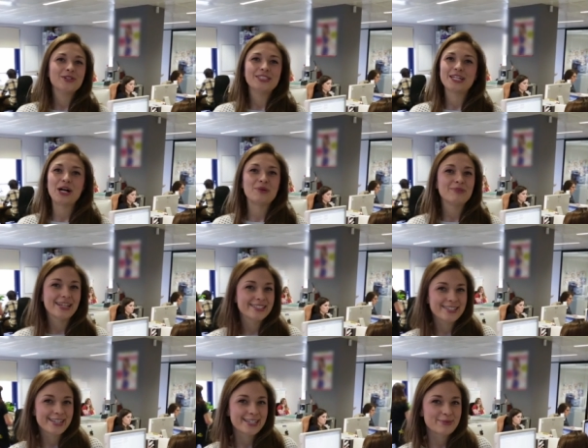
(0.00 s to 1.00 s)
called in our
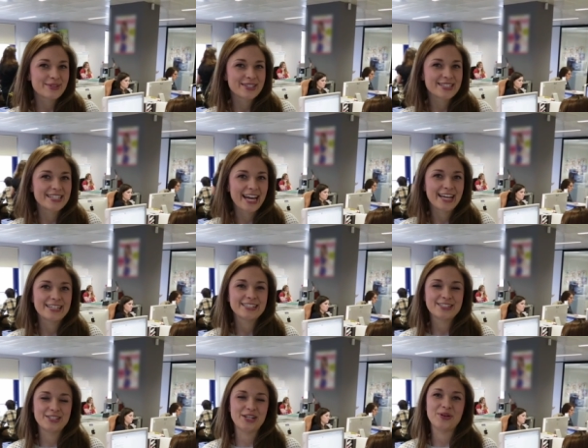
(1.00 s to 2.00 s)
plant experts again
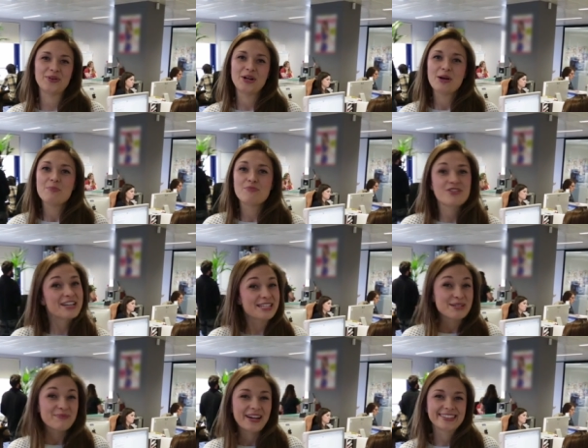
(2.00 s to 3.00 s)
to bring
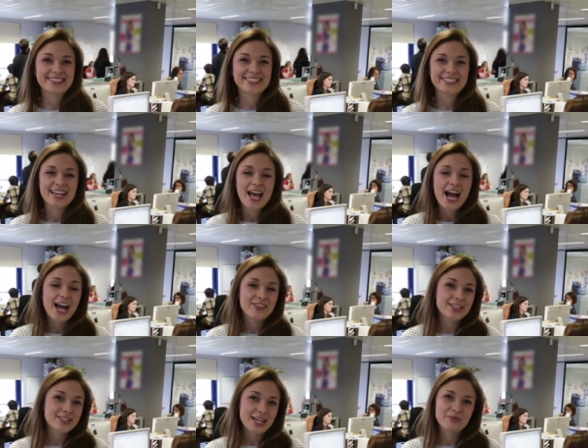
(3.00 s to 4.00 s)
in the plants.
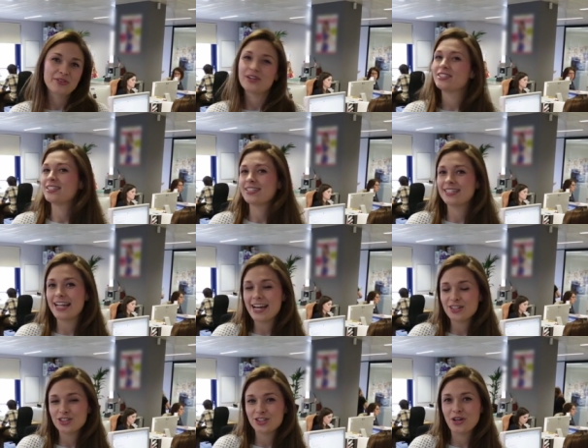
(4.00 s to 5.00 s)
And this time we've got a
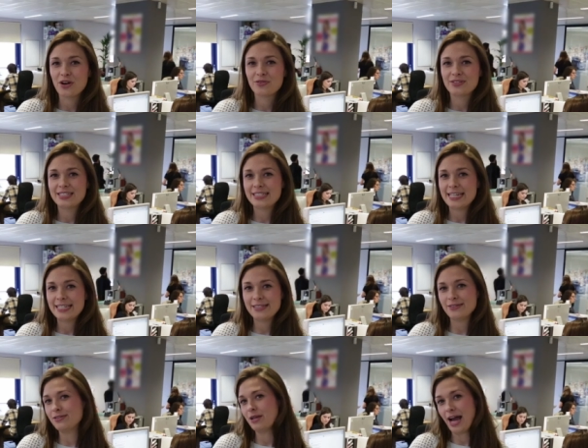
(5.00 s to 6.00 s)
selection of
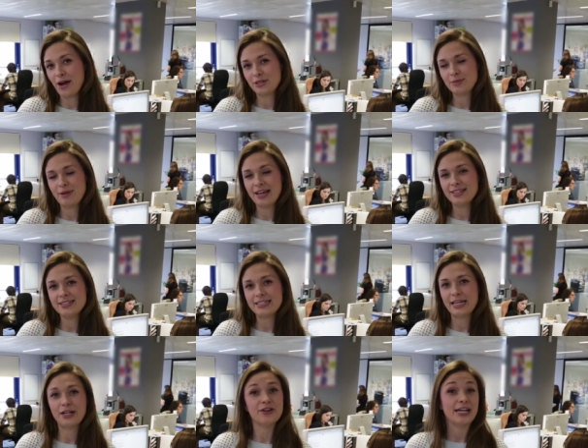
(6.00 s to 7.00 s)
seasonal house plants,
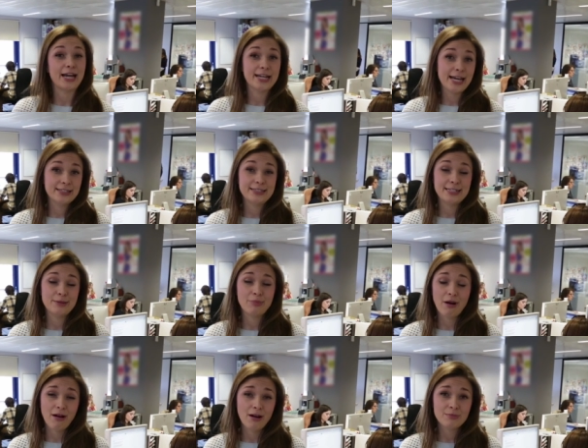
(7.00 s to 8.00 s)
including Kentia
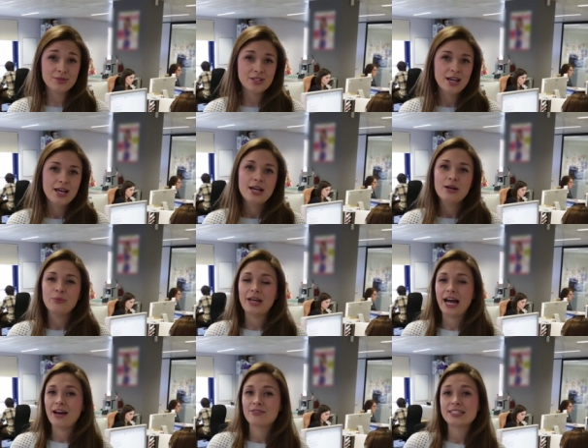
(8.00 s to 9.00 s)
palms, we
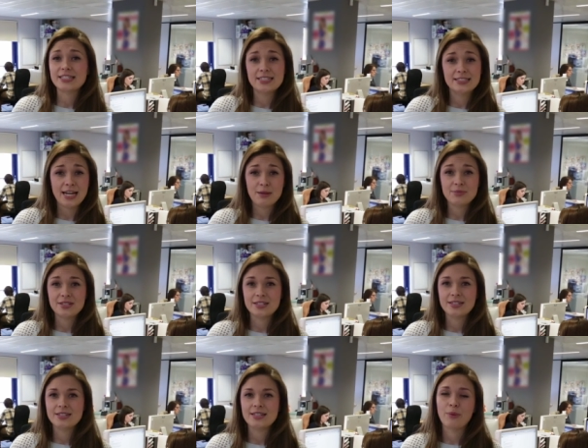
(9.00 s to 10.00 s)
have
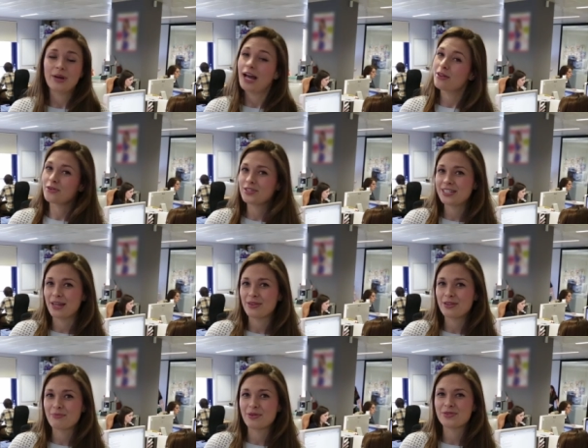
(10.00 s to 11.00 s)
scindapsus, and we have
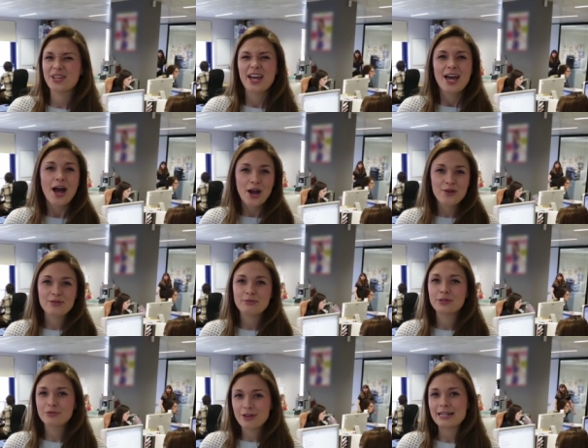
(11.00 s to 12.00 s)
chrysanthemums. Hopefully
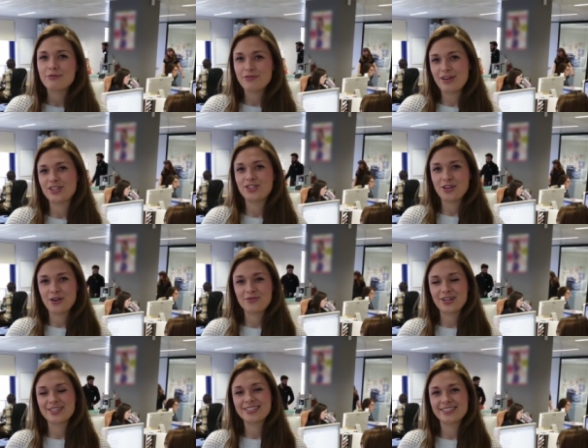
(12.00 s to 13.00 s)
we'll really refresh the
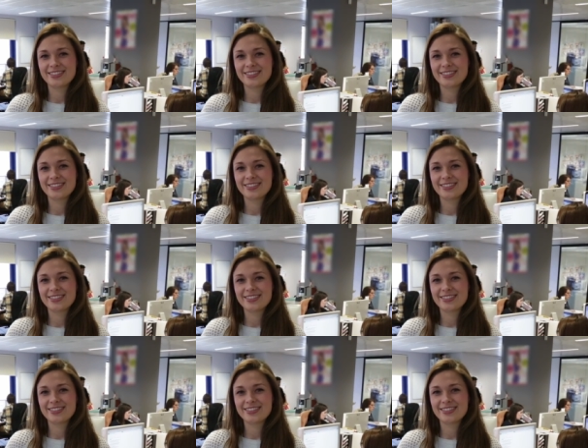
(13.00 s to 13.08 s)
office.